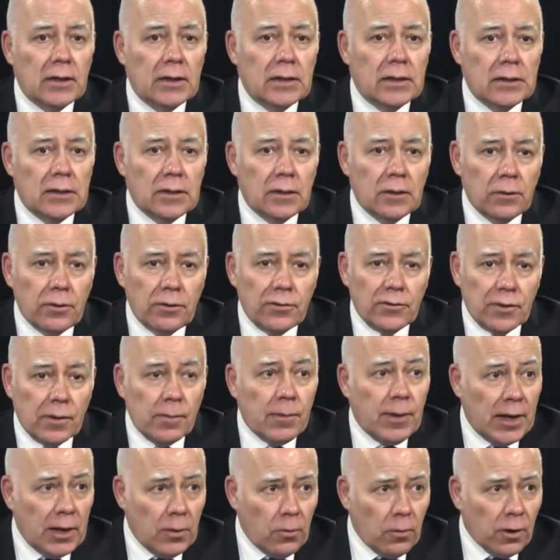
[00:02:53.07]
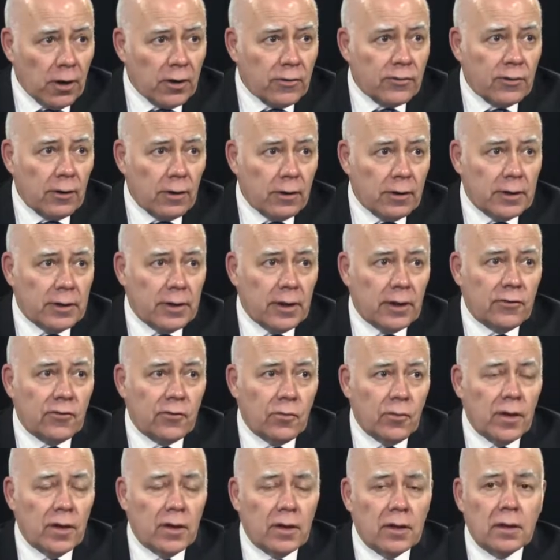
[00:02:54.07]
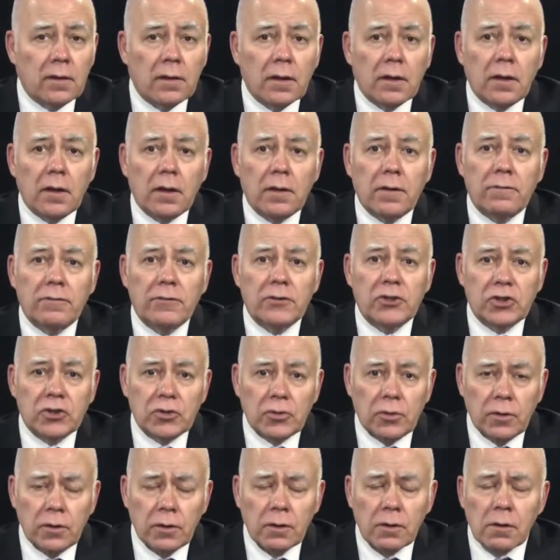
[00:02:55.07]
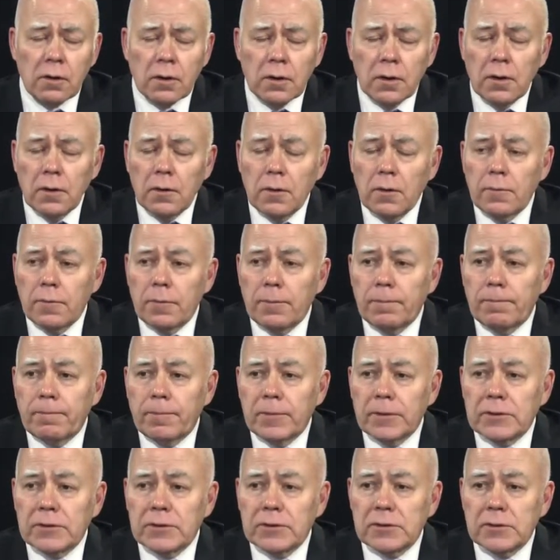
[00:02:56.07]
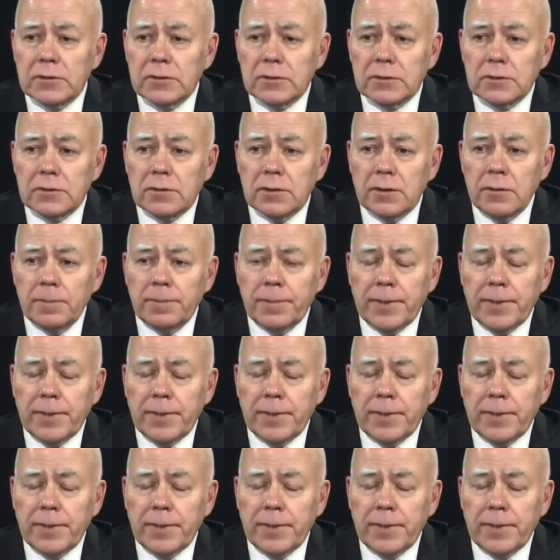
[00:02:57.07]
There is committee work starting next week uh, for sure, which is good.